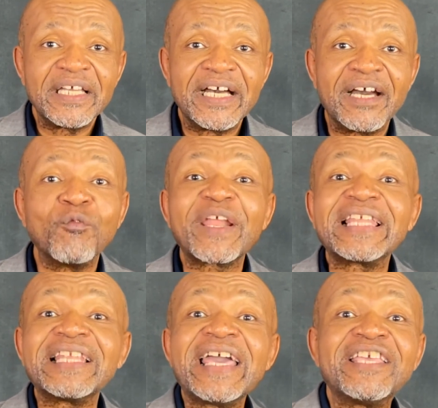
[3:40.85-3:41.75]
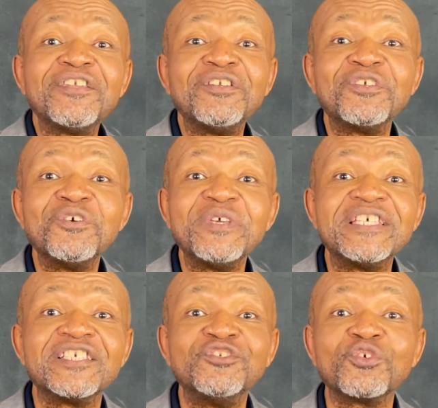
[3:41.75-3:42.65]
what I'd like you to do
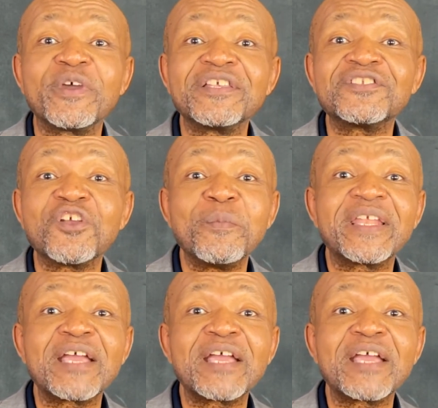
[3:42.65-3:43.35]
is enjoy a sermon